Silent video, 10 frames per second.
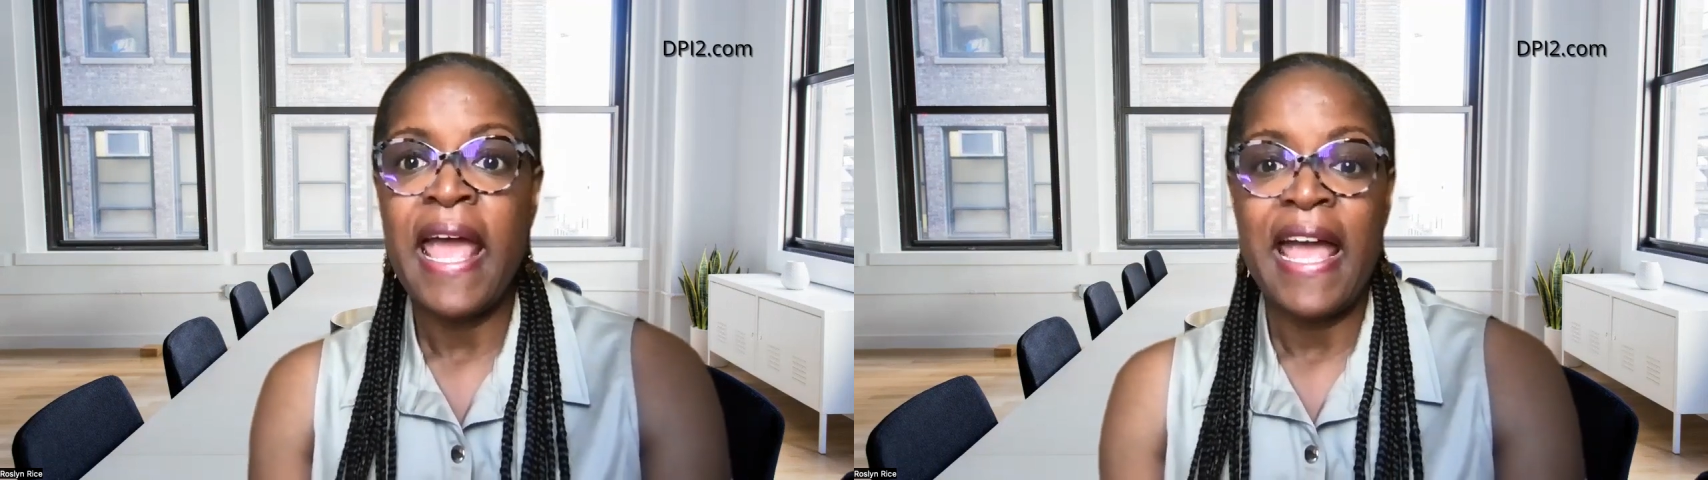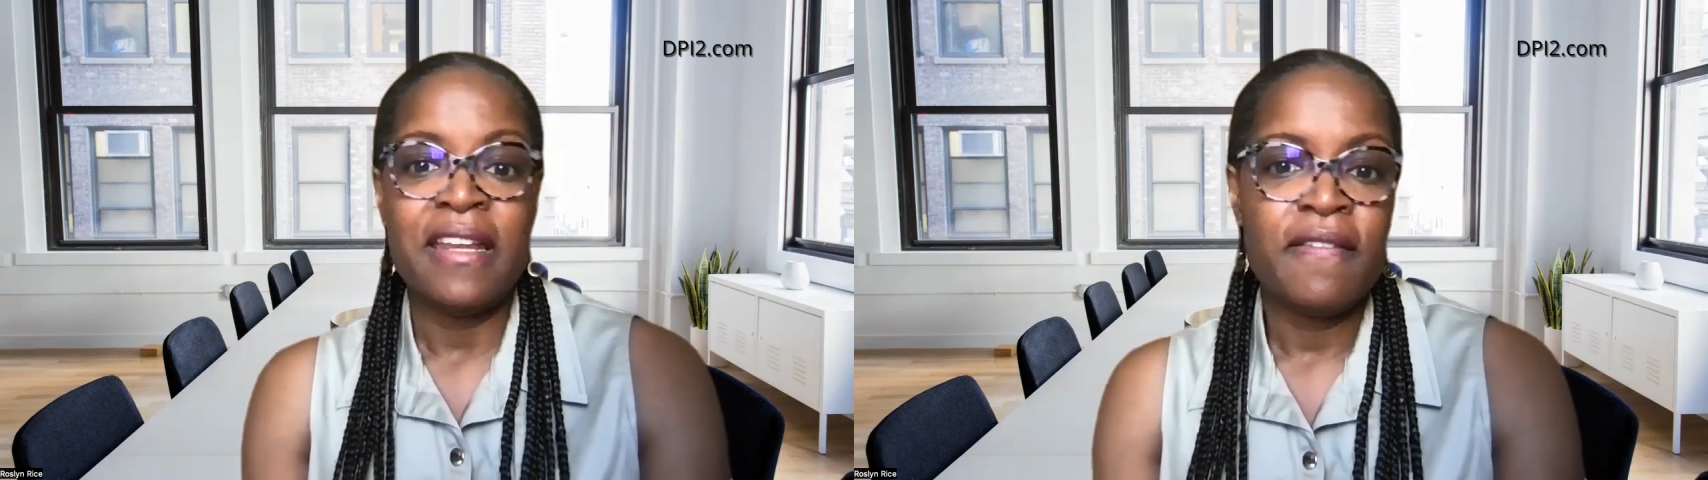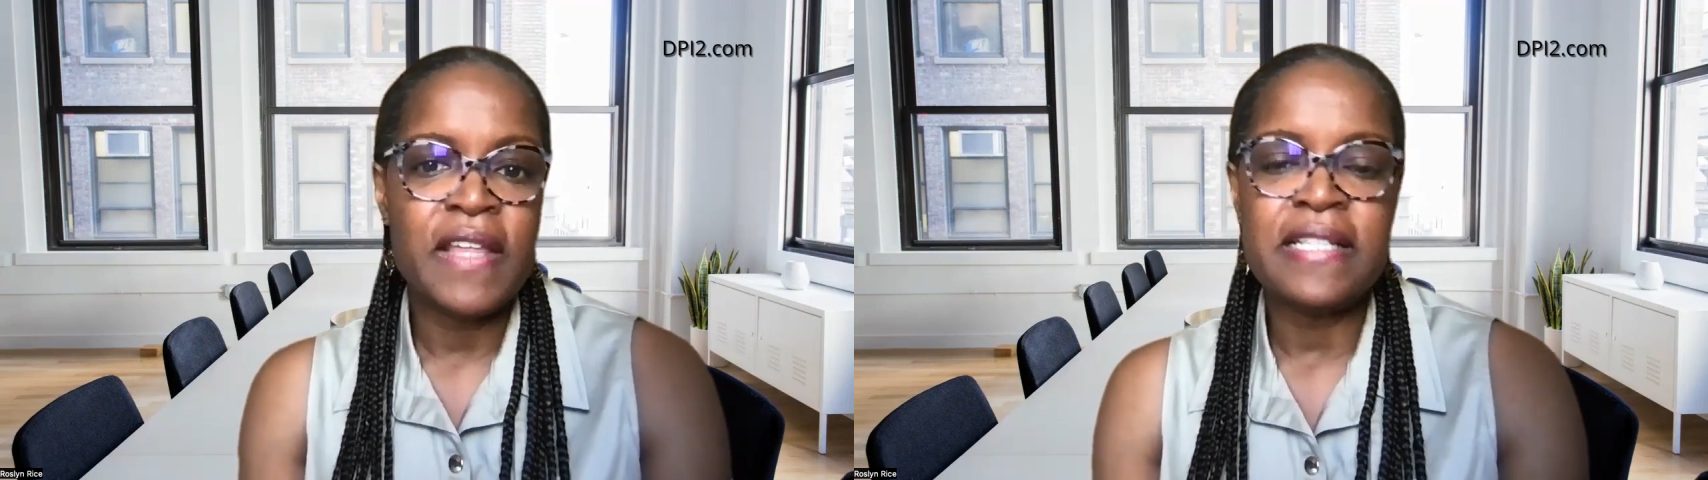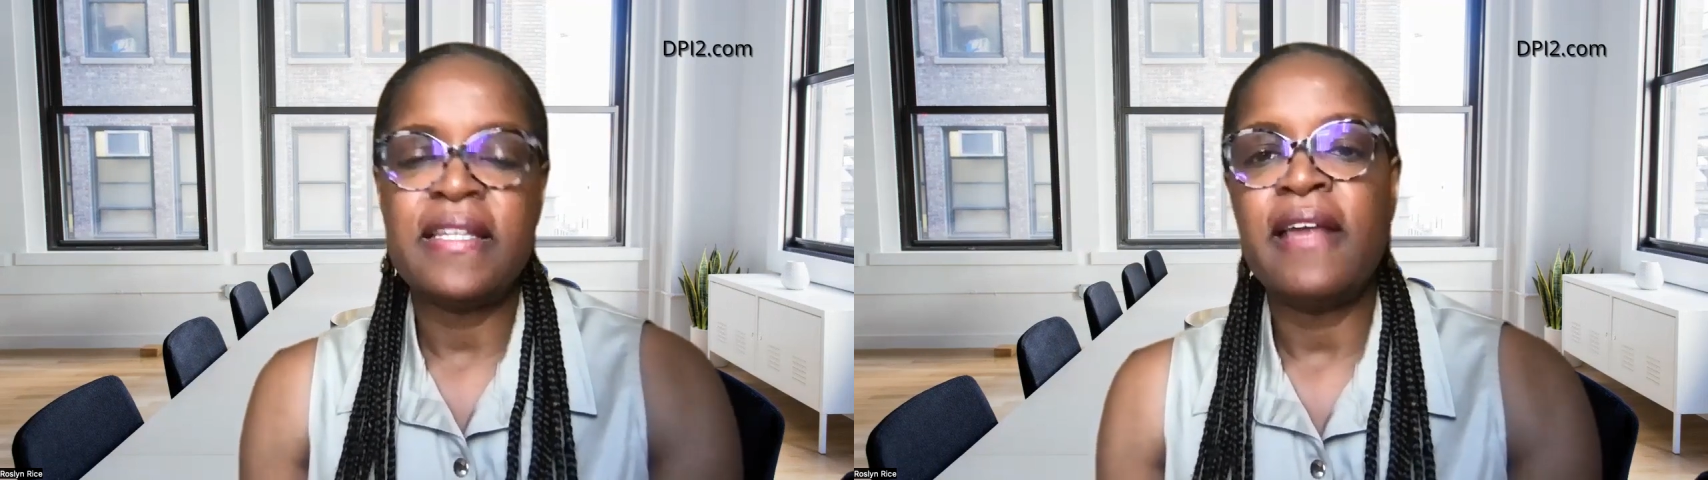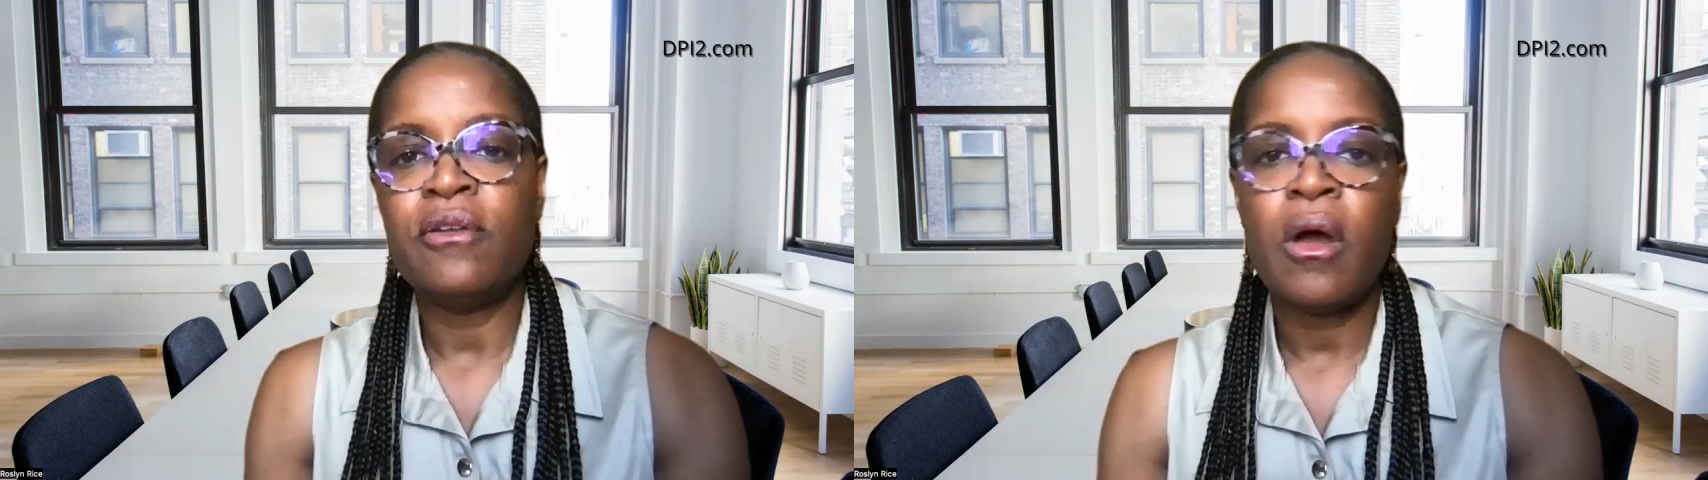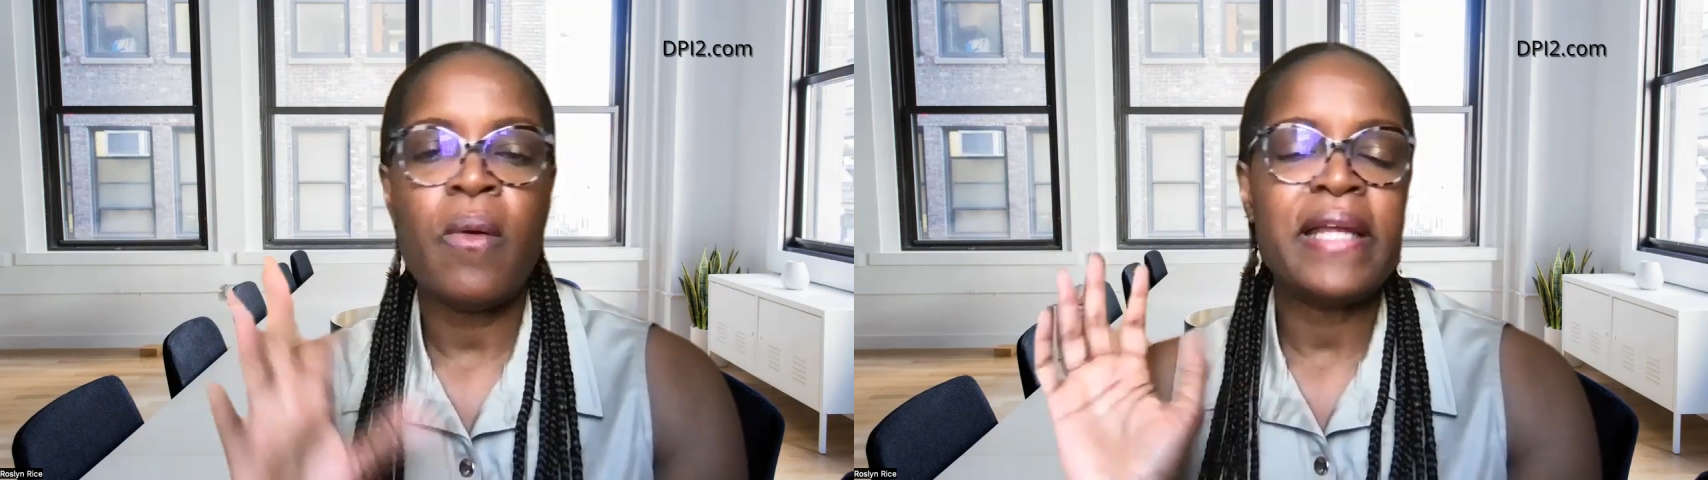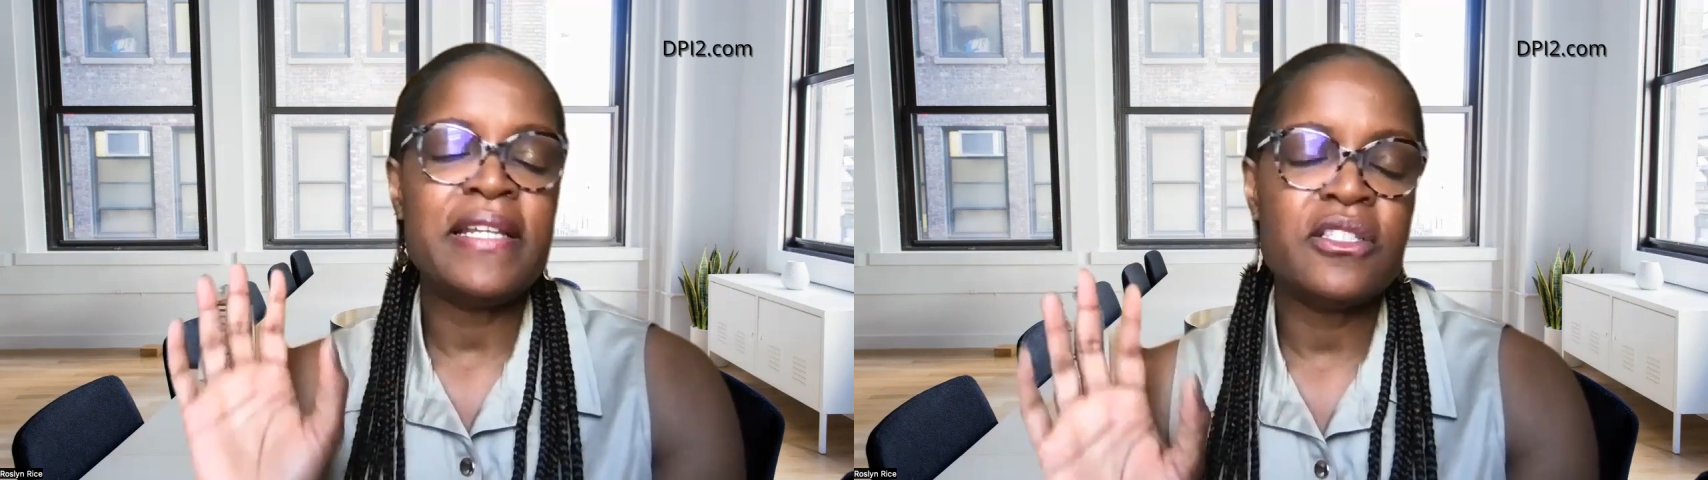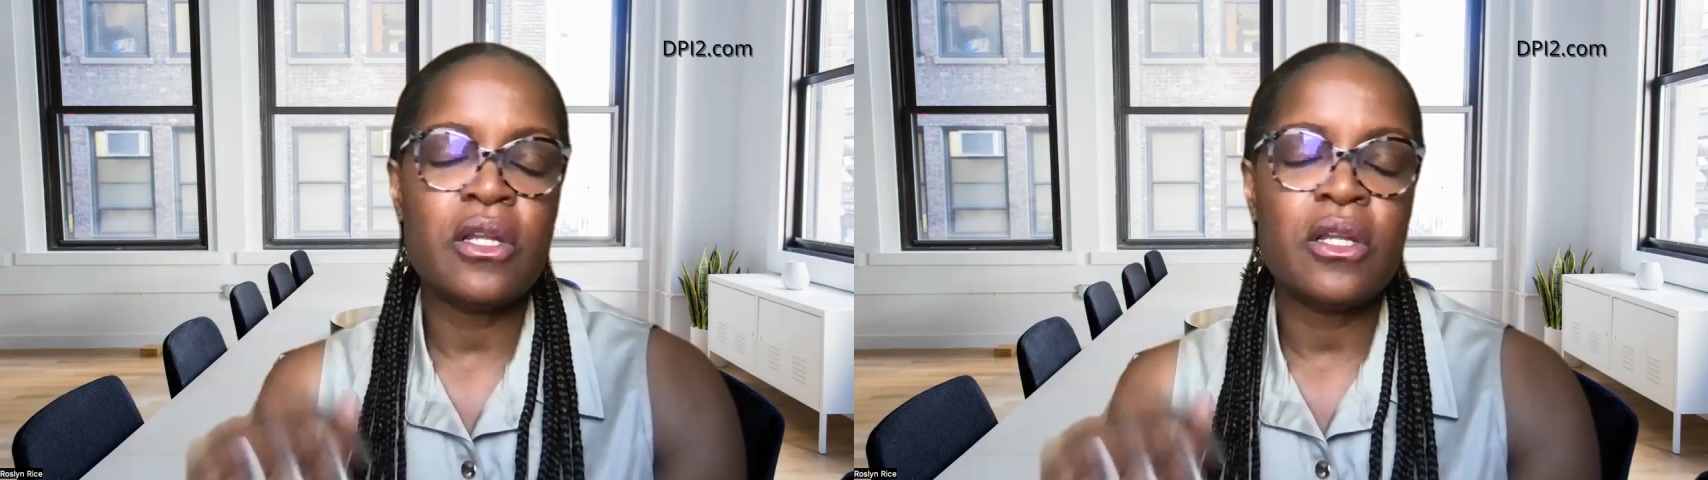And if they say, no, I need